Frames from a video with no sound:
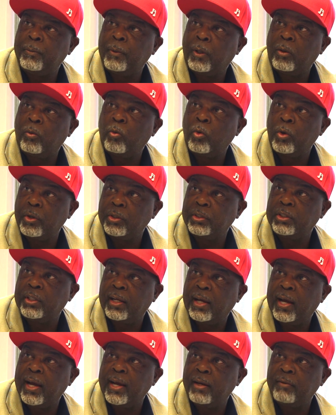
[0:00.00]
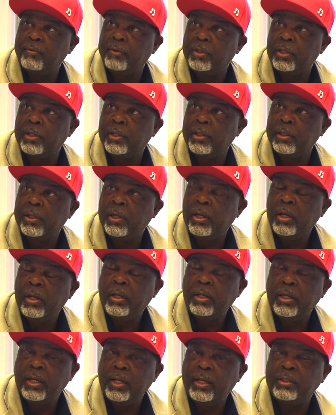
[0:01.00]
uh, works that I have done.
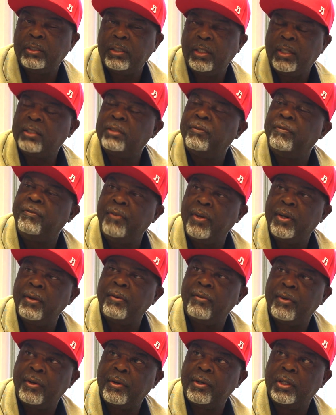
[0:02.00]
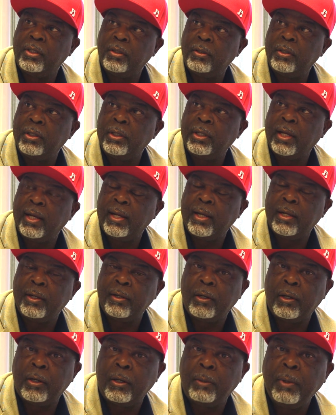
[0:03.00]
It's it's very very good,
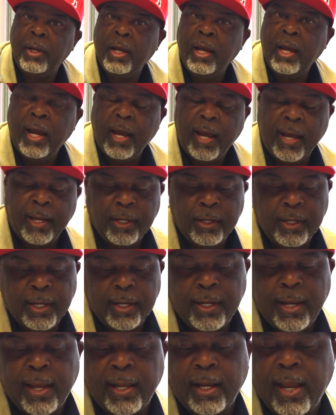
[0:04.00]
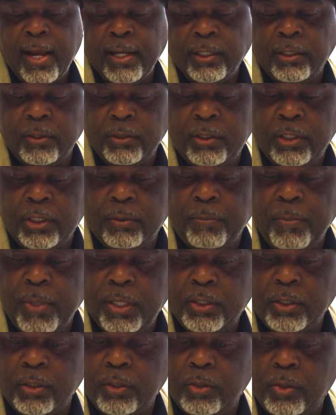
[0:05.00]
and and and I like to just
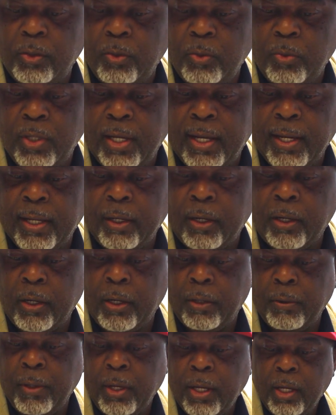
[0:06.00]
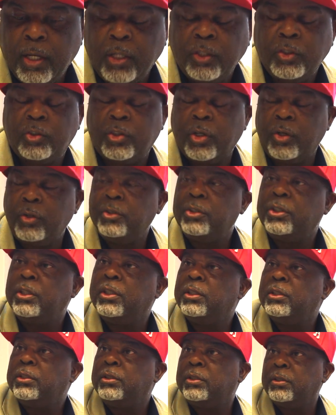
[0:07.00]
mention too that
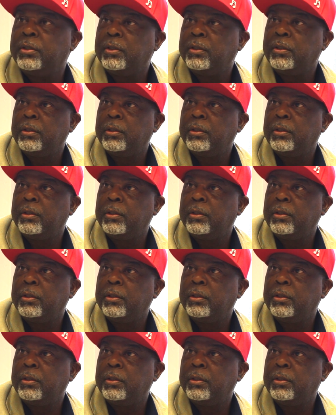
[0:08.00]
churches